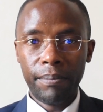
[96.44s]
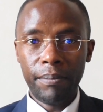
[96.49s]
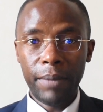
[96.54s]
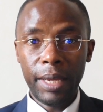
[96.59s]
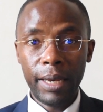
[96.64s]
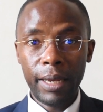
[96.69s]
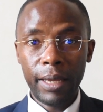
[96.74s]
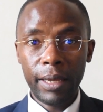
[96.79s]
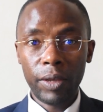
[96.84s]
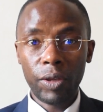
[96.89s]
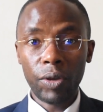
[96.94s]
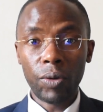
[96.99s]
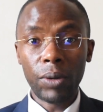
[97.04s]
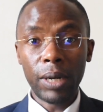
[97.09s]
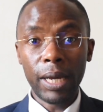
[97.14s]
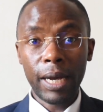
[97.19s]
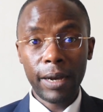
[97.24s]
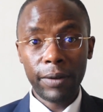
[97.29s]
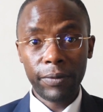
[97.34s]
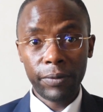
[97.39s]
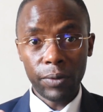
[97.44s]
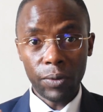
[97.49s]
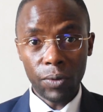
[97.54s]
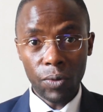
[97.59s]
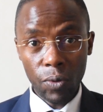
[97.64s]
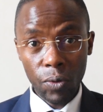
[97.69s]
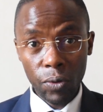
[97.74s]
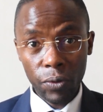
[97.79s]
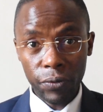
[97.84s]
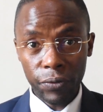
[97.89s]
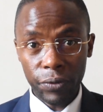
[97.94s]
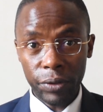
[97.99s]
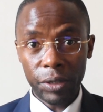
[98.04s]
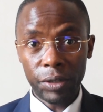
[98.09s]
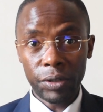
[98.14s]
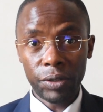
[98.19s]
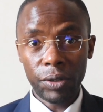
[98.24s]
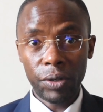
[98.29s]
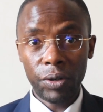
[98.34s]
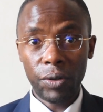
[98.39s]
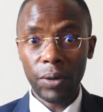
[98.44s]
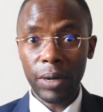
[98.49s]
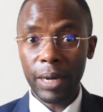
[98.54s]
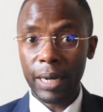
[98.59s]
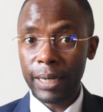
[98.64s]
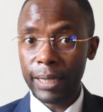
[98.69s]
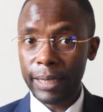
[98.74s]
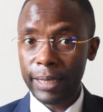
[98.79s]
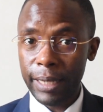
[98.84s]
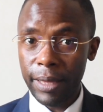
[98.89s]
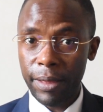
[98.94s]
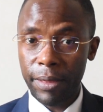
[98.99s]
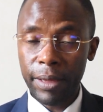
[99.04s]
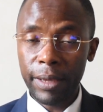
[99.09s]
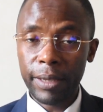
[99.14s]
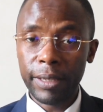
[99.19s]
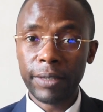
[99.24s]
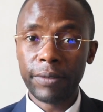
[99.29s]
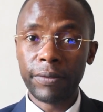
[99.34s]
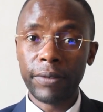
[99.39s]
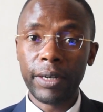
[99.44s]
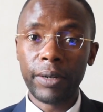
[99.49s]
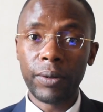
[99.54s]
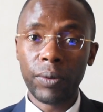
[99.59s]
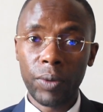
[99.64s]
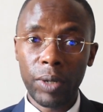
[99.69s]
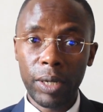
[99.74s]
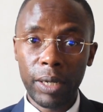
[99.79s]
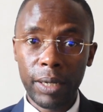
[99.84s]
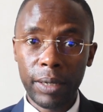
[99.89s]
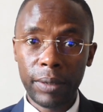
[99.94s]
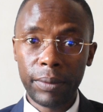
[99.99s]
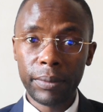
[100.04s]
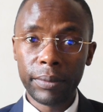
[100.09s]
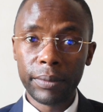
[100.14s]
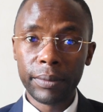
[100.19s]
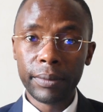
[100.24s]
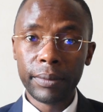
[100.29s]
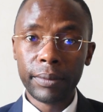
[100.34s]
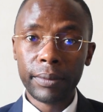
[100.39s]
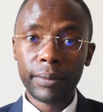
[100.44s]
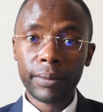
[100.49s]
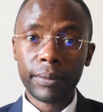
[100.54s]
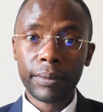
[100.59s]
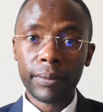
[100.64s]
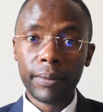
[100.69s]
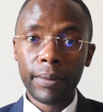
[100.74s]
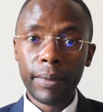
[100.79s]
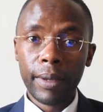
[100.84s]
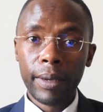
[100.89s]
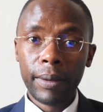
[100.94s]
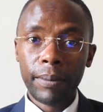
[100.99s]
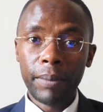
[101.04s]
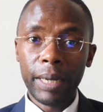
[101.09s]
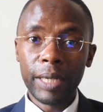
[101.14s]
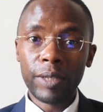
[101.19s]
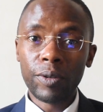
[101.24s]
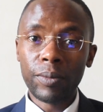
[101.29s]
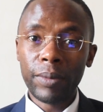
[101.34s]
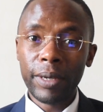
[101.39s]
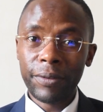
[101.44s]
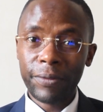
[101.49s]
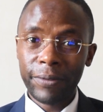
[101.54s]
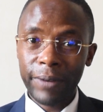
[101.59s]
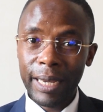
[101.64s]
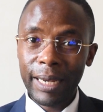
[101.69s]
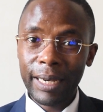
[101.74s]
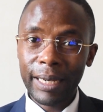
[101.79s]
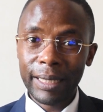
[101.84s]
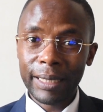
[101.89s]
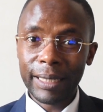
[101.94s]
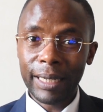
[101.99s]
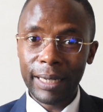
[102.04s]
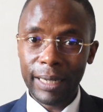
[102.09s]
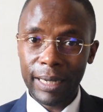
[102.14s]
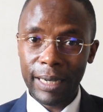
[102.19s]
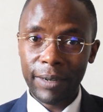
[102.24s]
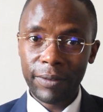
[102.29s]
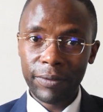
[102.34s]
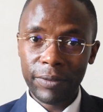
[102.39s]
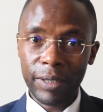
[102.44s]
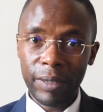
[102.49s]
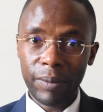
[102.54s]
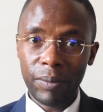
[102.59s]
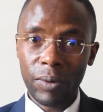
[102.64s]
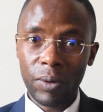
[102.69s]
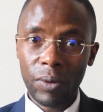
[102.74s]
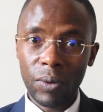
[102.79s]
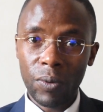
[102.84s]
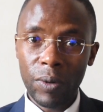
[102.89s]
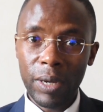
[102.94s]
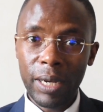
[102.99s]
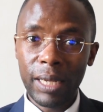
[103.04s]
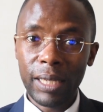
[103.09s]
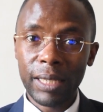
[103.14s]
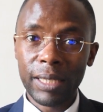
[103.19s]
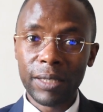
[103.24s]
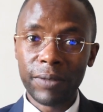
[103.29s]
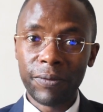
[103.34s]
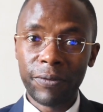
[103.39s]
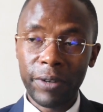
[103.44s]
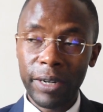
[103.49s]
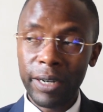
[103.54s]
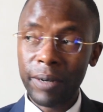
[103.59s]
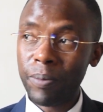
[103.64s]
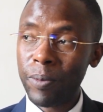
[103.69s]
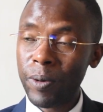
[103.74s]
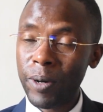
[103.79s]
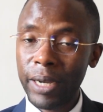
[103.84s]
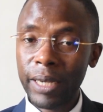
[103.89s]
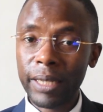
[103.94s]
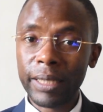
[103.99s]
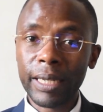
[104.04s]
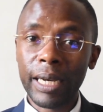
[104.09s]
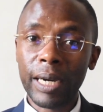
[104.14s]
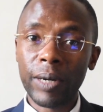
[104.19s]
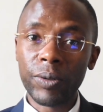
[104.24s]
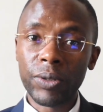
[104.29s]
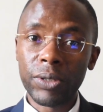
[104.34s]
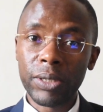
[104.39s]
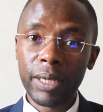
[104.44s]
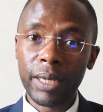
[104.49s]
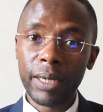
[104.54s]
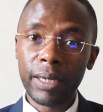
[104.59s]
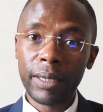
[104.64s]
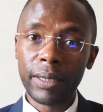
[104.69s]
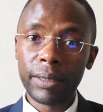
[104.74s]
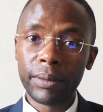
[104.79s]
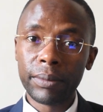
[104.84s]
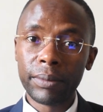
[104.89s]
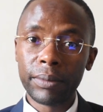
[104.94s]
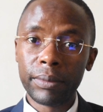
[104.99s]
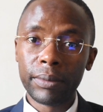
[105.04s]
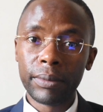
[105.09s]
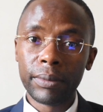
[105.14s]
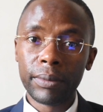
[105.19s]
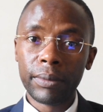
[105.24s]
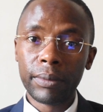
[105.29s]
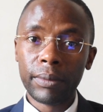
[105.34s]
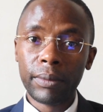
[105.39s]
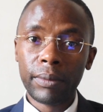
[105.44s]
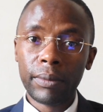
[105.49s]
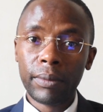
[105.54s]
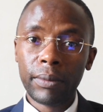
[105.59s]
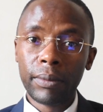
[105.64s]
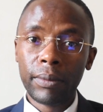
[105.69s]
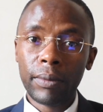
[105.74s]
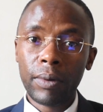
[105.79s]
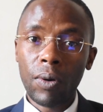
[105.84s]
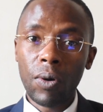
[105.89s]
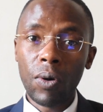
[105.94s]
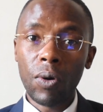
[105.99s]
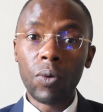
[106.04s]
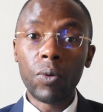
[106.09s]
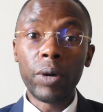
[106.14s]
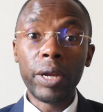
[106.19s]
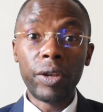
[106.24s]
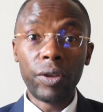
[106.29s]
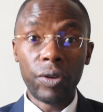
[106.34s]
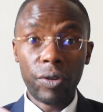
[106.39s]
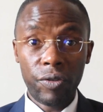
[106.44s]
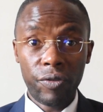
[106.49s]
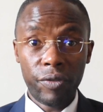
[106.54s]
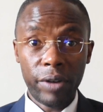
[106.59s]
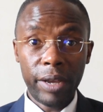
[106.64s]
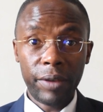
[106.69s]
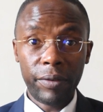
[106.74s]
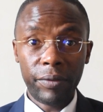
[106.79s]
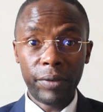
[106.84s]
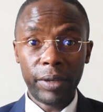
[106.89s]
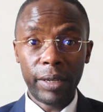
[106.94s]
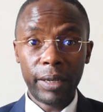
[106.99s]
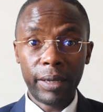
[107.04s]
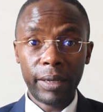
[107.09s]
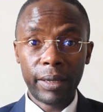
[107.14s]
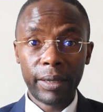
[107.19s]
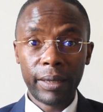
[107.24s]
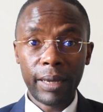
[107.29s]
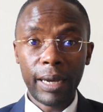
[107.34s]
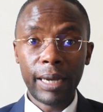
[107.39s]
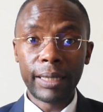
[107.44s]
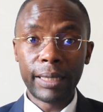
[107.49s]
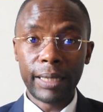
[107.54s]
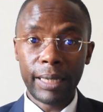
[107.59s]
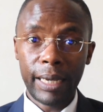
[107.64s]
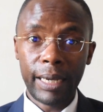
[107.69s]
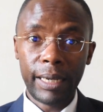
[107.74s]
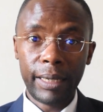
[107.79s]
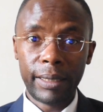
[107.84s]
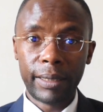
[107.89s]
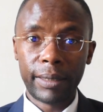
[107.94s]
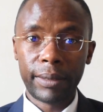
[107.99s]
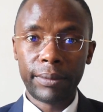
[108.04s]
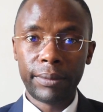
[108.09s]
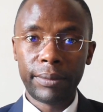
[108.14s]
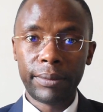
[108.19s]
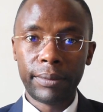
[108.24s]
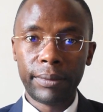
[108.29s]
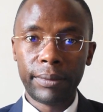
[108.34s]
Meaning you will have good vision, you can see things very well, but you may find it uncomfortable when it's very bright outside or when you're driving at night.